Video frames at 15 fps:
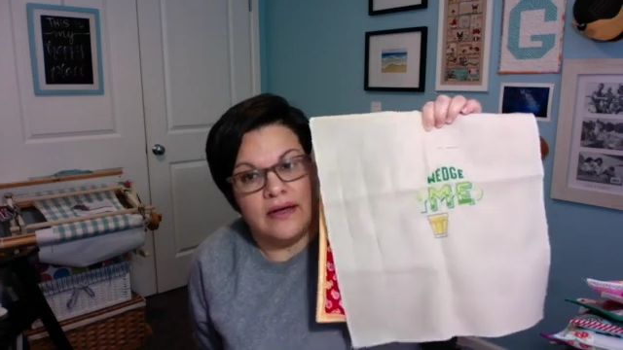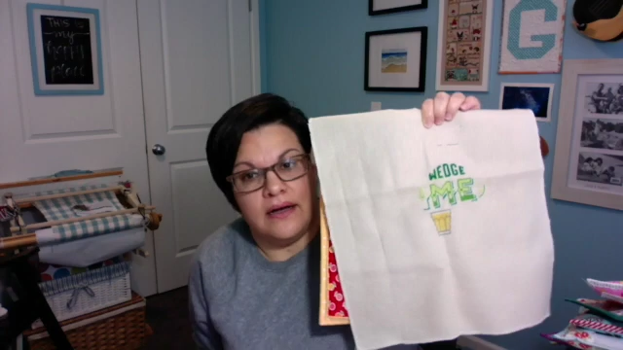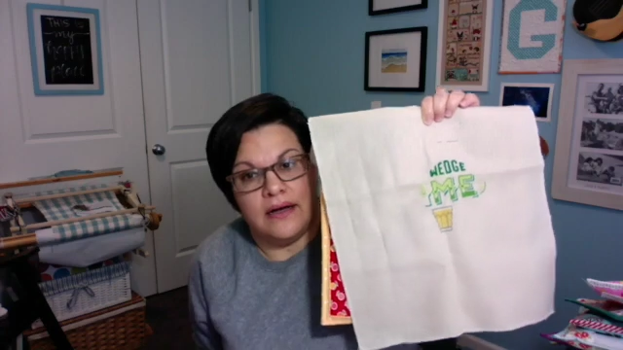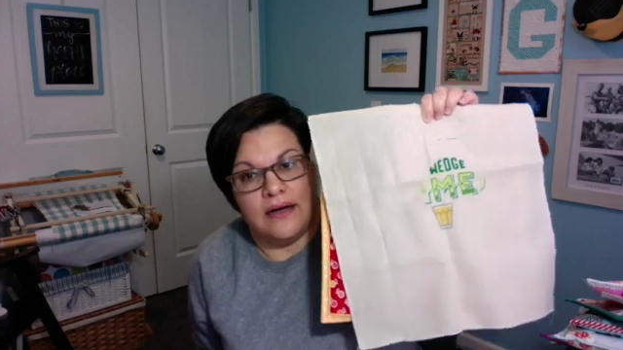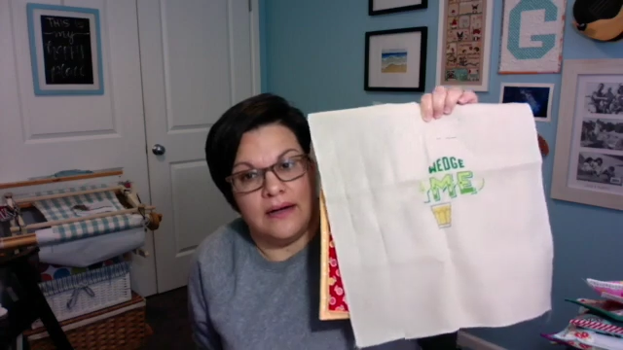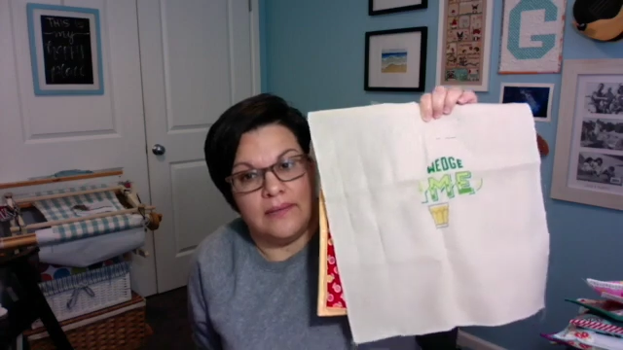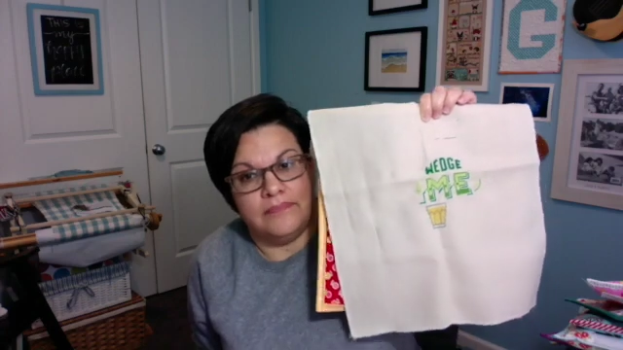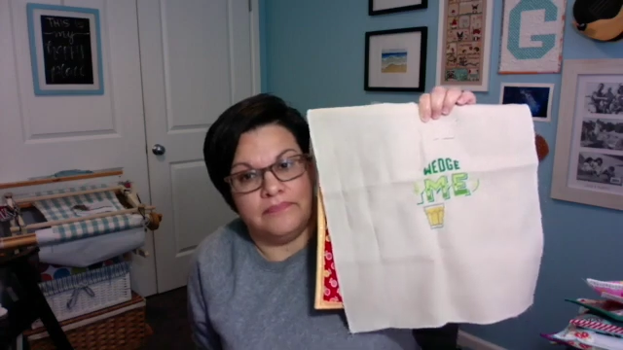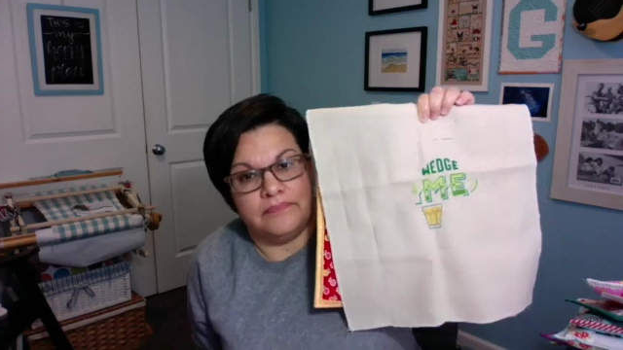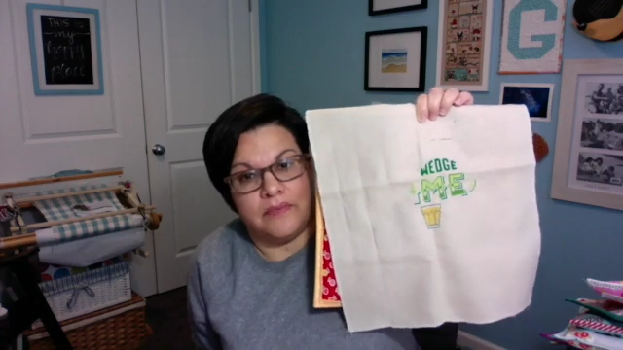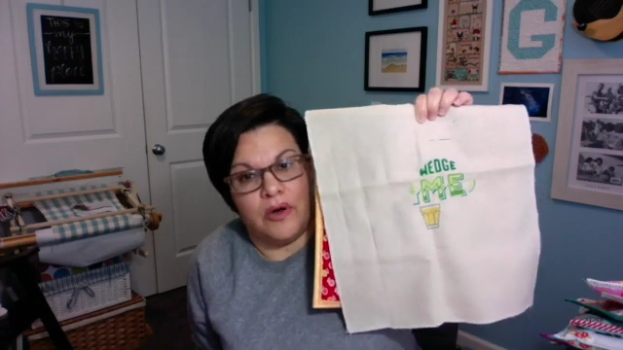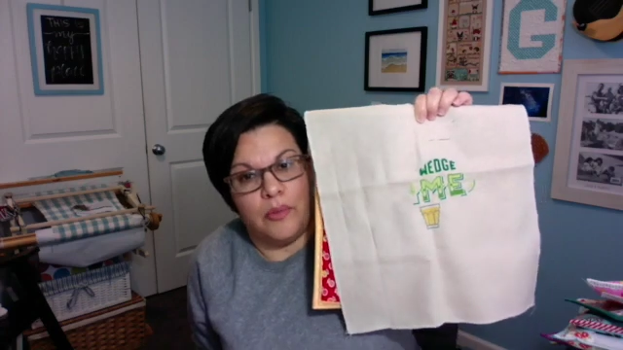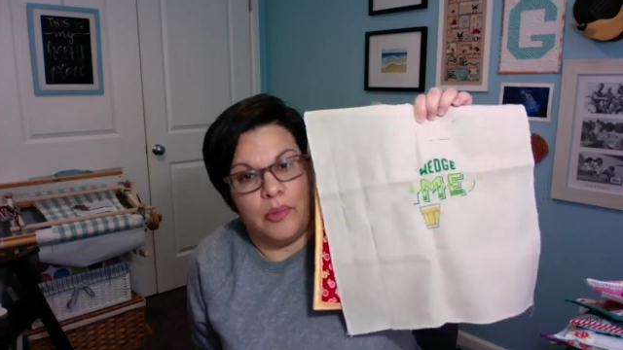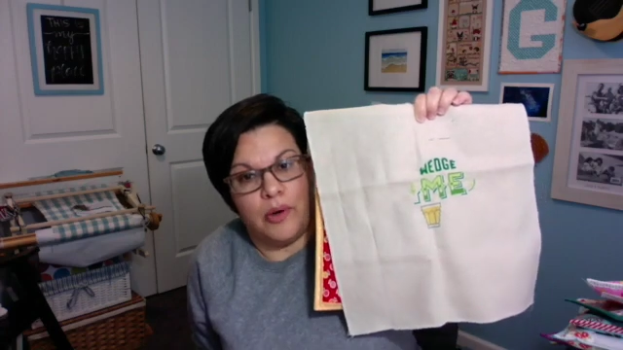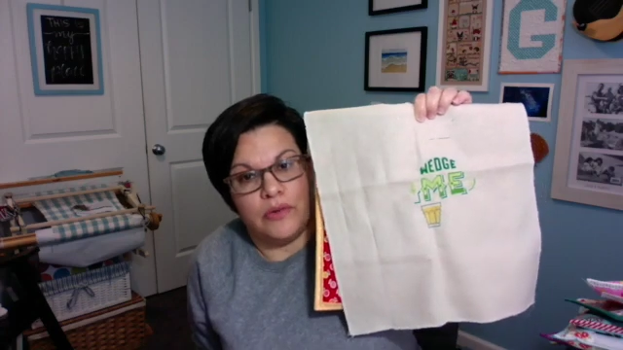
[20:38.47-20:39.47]

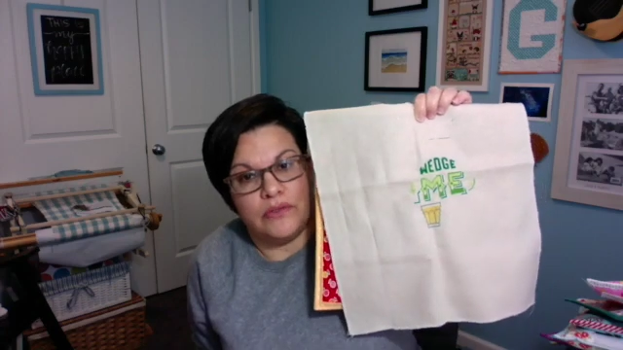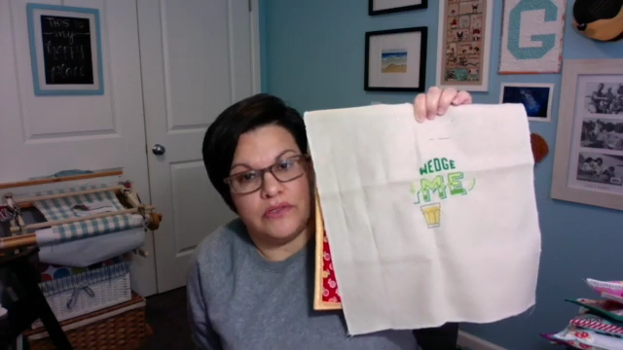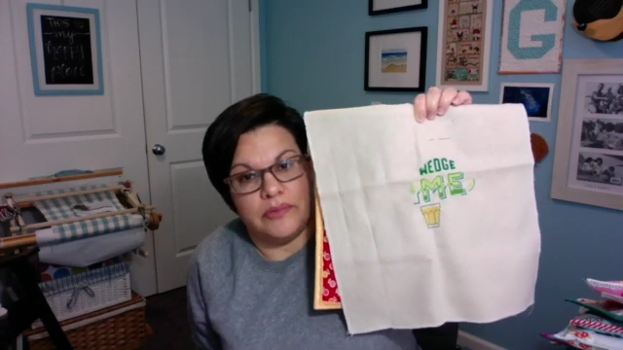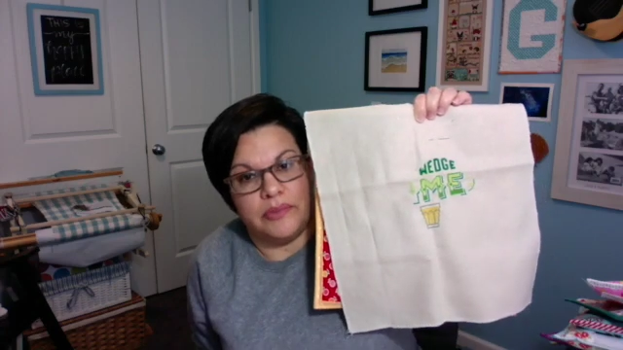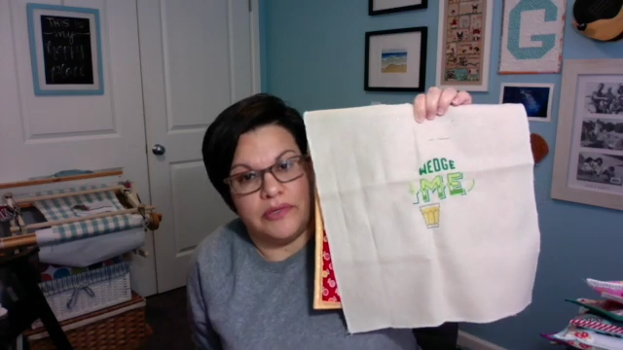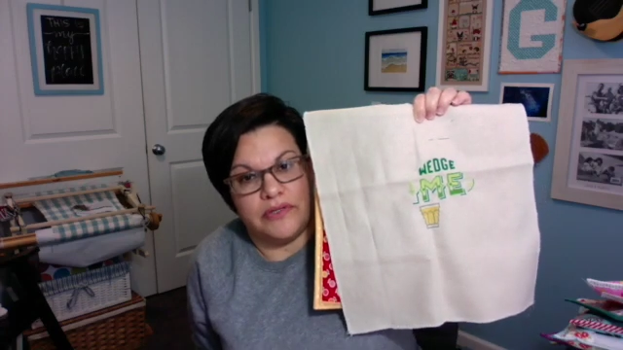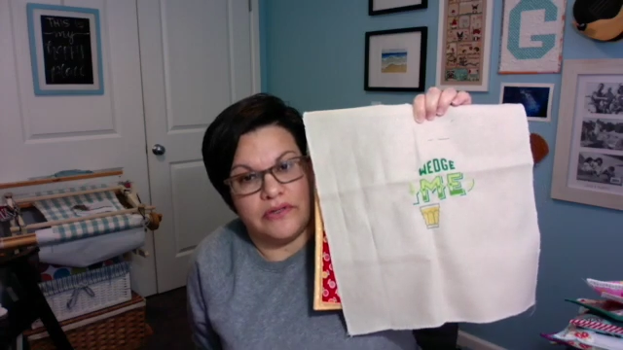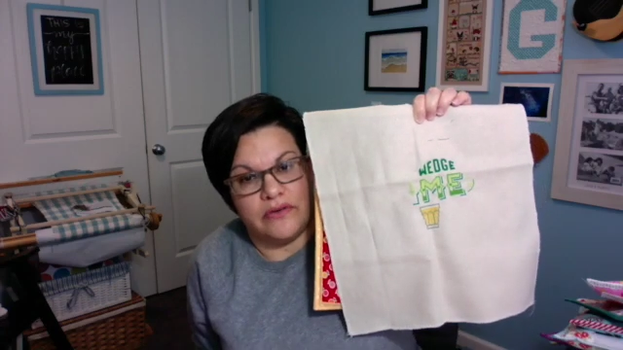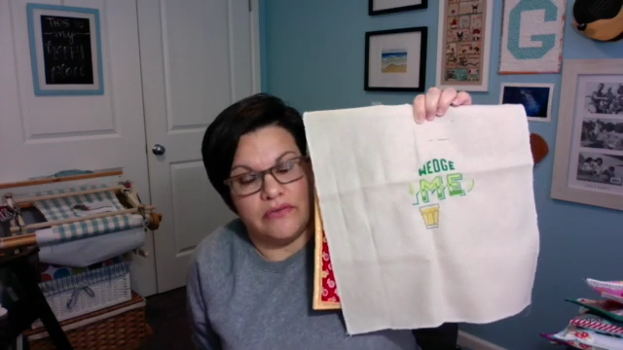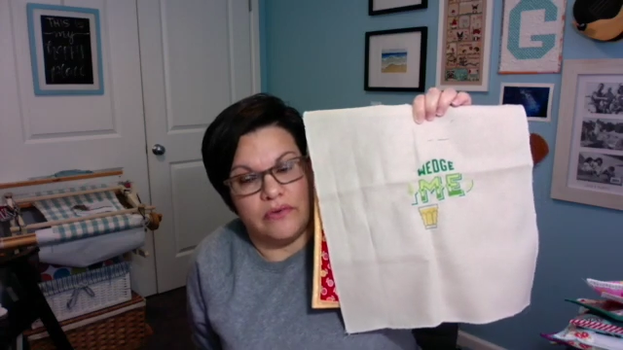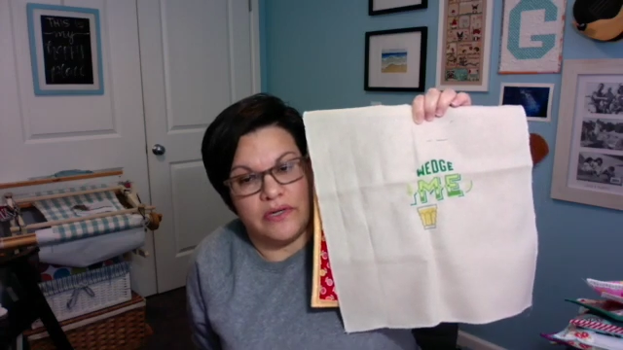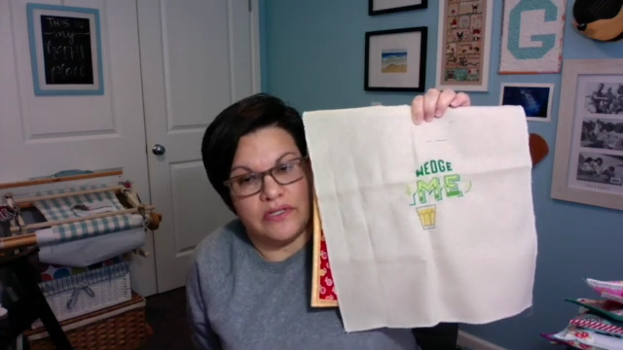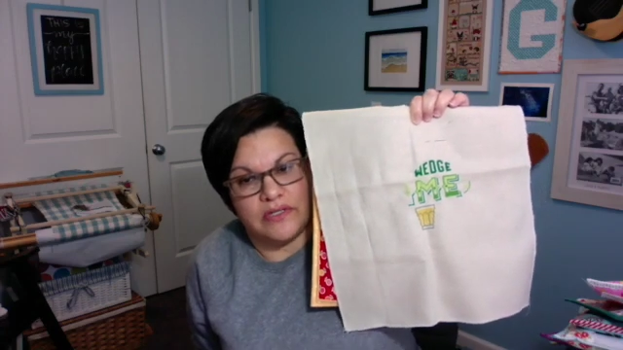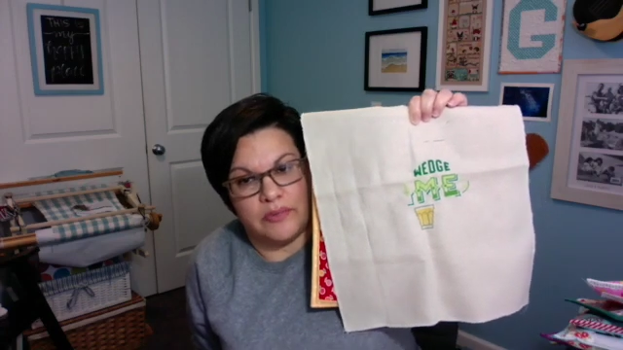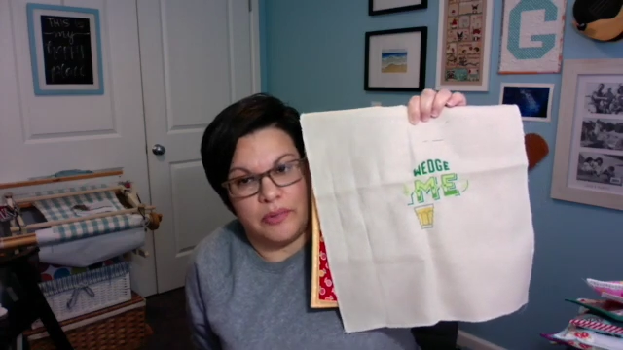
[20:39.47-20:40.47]
I'll post a picture of what
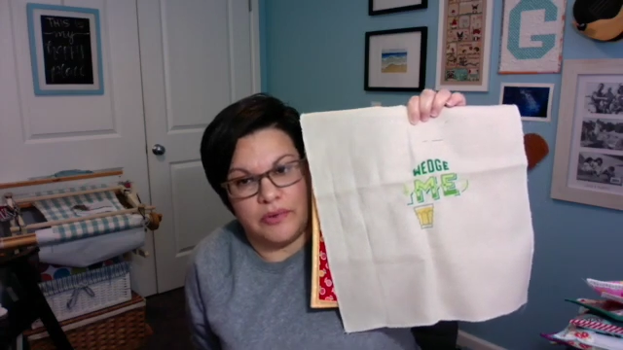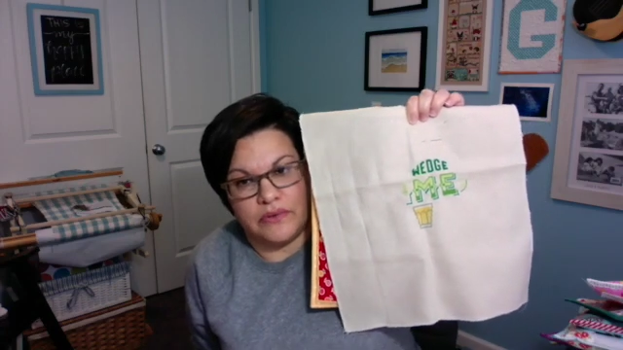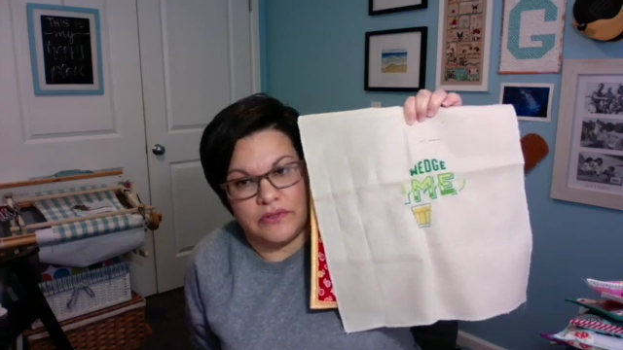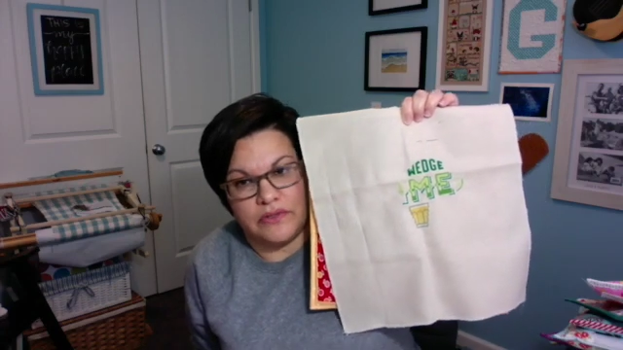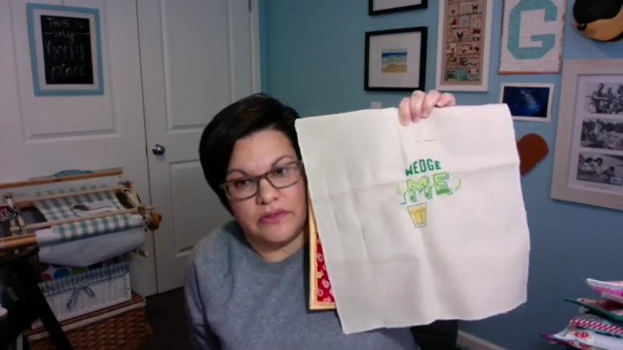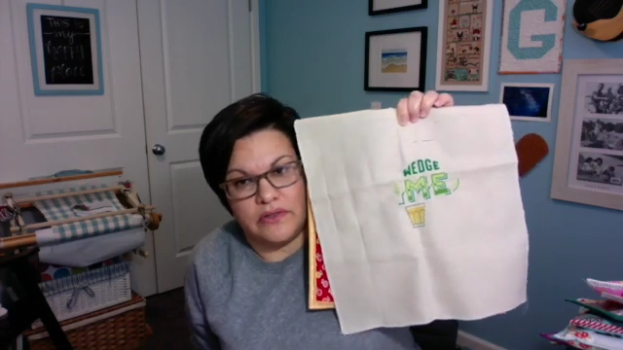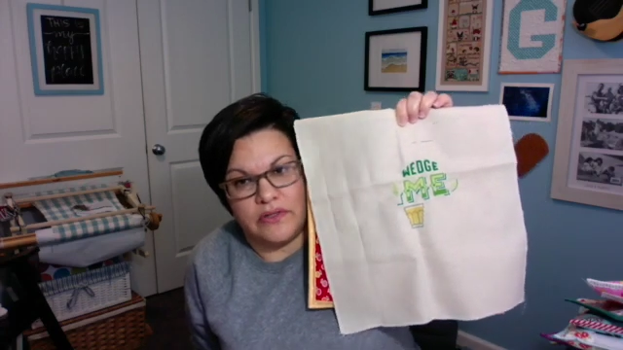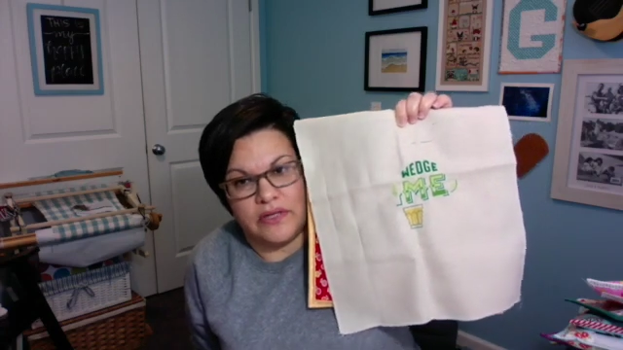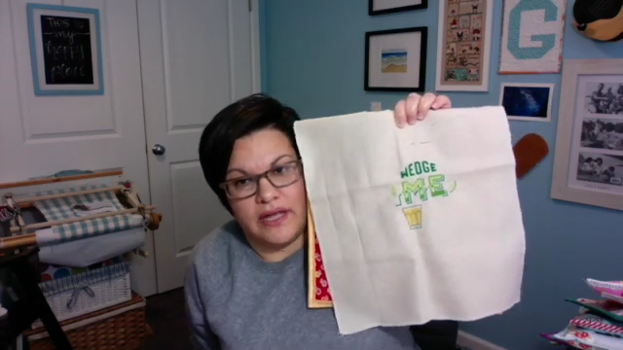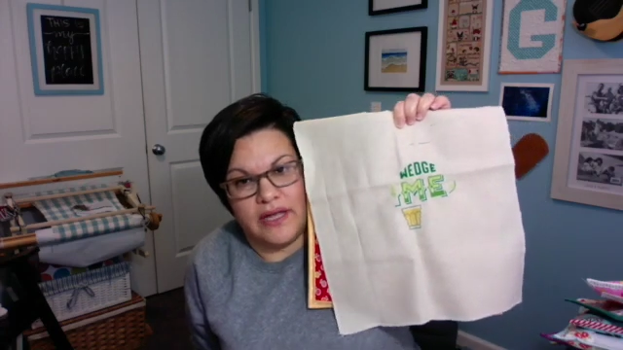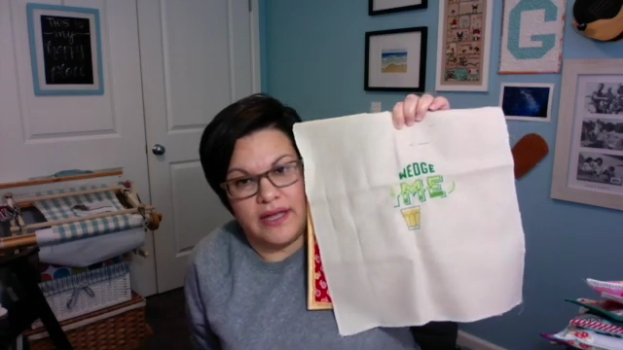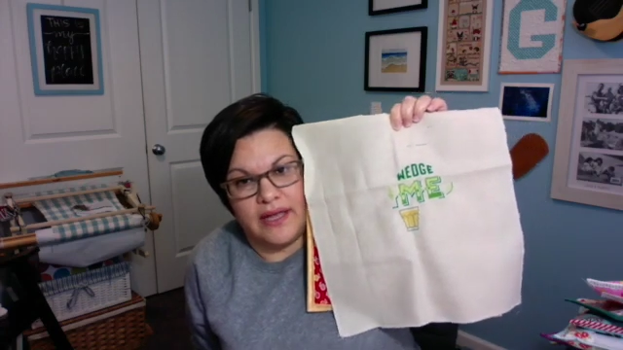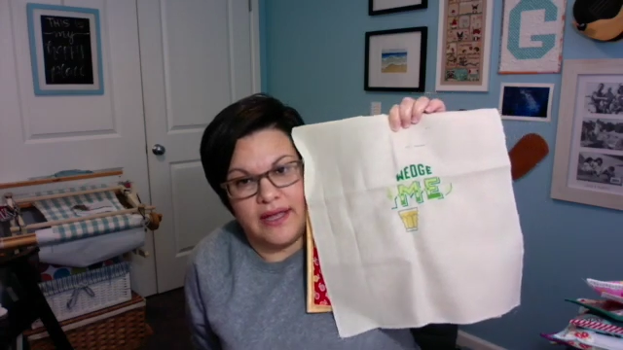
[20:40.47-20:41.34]
it's supposed to look like.